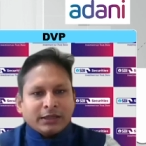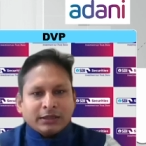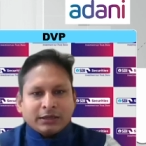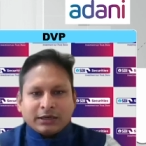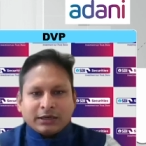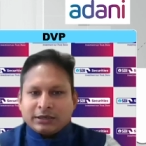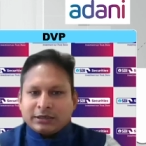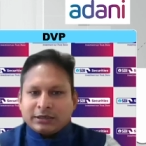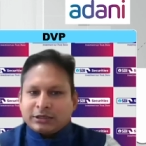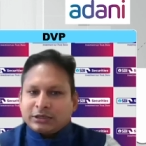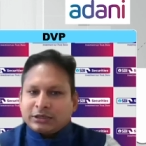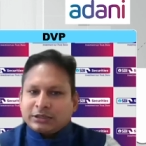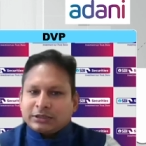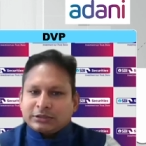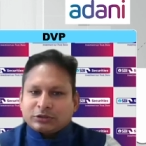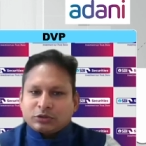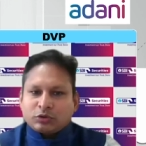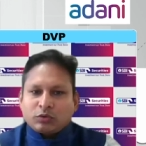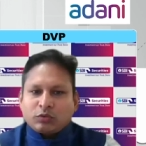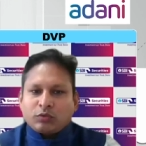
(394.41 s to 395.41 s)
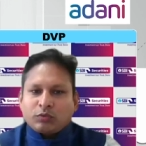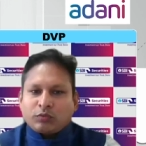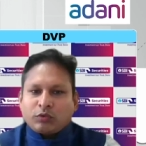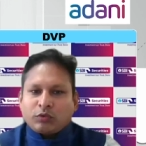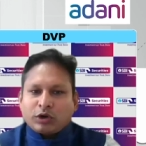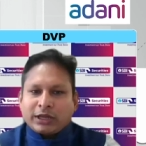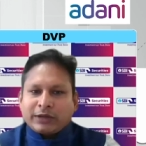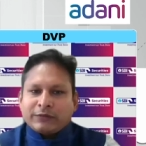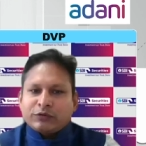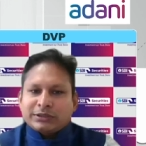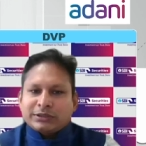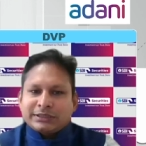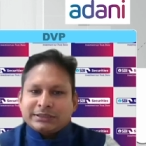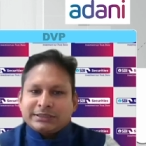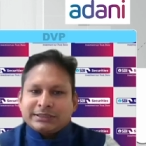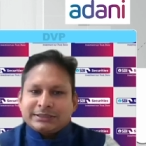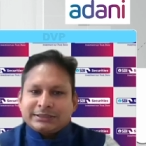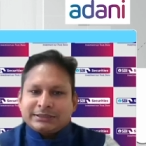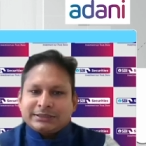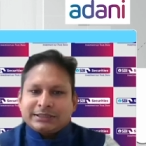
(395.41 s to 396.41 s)
Uh, so what I would
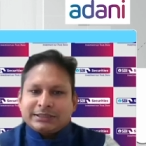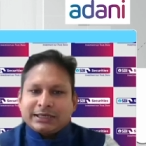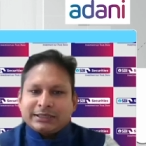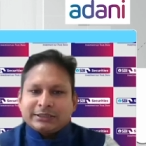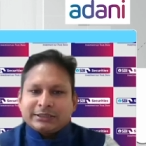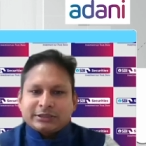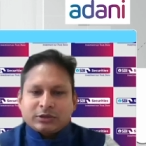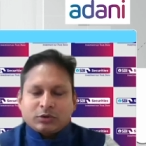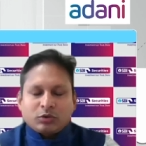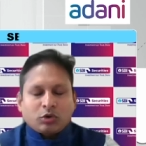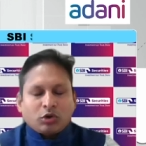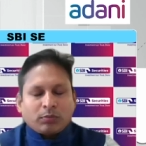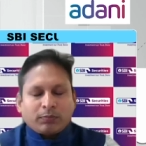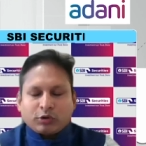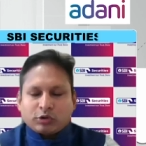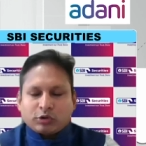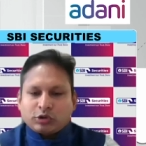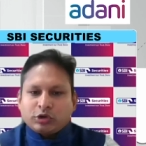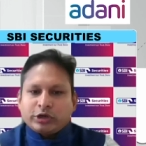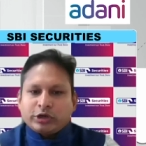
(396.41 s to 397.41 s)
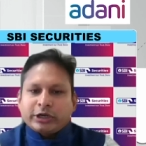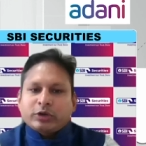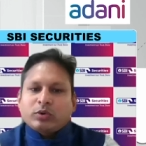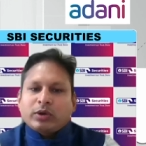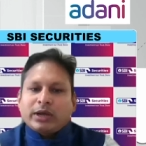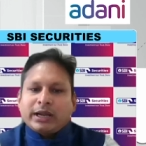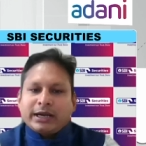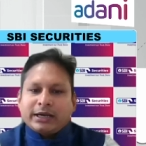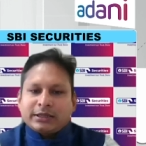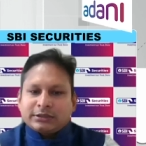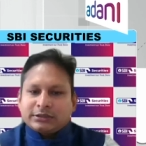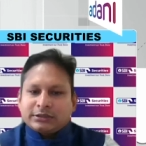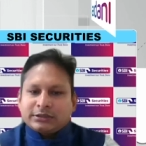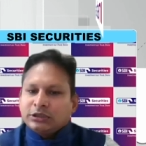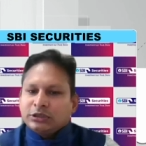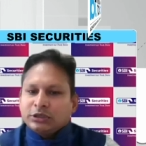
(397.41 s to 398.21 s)
suggest is that it's a good opportunity to add a, uh,